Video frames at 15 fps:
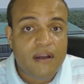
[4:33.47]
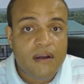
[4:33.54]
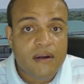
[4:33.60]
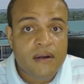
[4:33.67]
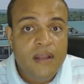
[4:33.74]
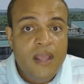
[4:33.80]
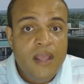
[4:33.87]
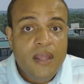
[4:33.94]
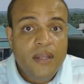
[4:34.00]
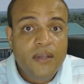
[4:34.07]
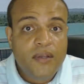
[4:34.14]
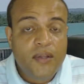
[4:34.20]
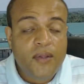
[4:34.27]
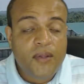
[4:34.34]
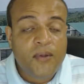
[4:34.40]
our
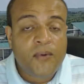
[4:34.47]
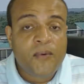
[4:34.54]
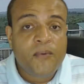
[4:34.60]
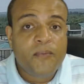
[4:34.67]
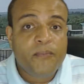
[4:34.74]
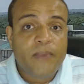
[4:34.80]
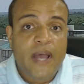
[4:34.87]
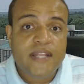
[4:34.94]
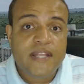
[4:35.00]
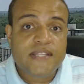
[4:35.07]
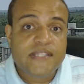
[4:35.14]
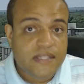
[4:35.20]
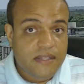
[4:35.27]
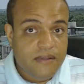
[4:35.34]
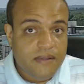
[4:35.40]
new
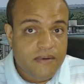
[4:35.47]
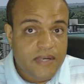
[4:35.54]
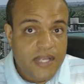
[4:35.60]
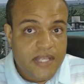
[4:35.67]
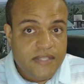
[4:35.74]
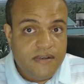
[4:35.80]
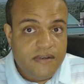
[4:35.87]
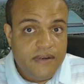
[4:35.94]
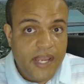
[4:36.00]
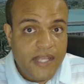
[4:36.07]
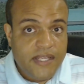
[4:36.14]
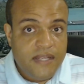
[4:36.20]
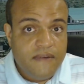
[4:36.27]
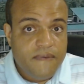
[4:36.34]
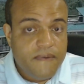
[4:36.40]
bodies that the Lord has
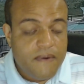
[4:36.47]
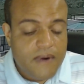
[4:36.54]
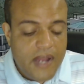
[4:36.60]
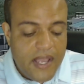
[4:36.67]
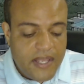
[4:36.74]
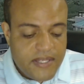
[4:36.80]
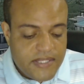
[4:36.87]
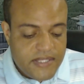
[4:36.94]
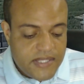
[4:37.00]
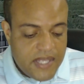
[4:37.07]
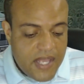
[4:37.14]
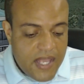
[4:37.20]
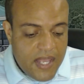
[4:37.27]
created for us,